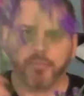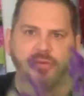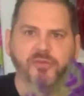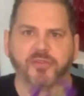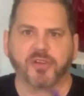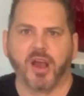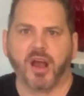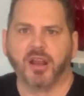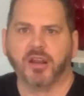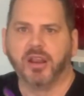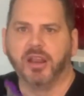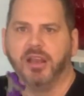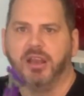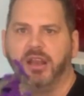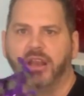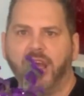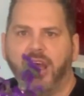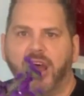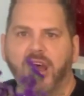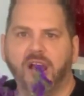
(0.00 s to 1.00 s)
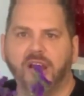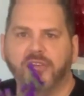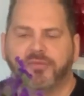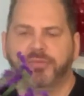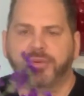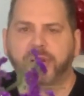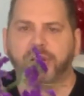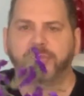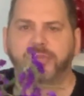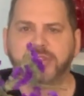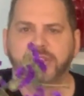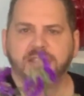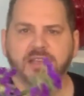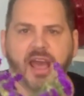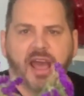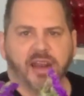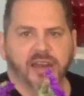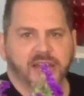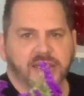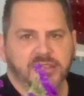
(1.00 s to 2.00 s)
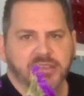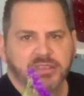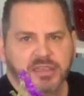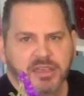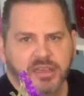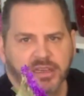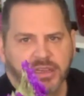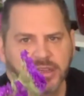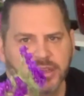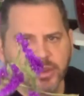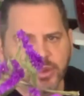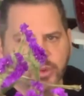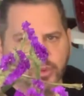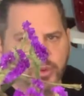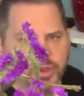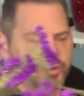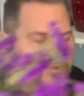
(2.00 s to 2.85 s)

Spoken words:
of color. I love purple status. We